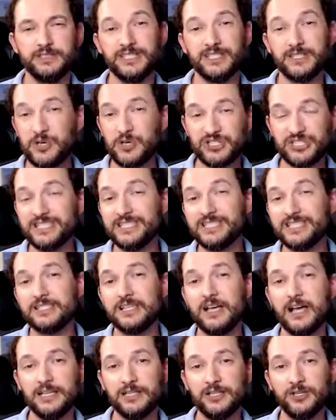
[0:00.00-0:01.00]
especially
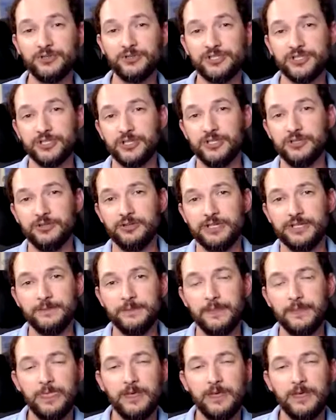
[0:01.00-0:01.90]
siloed security,